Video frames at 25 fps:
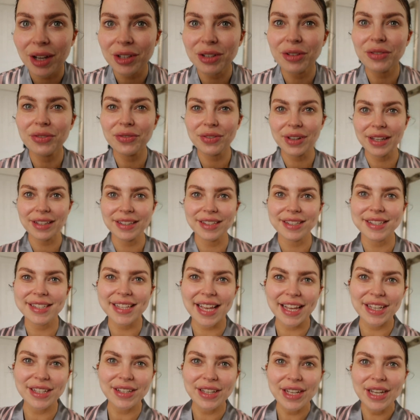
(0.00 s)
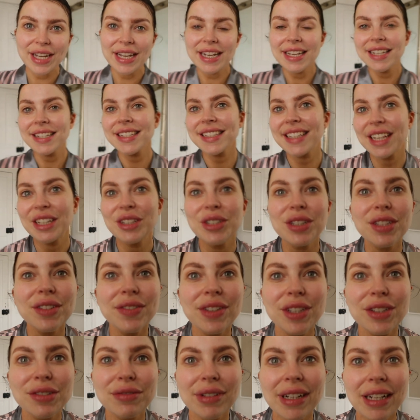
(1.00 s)
Your skin just
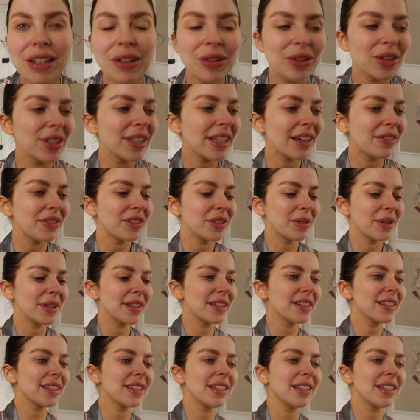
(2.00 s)
feels really good afterwards.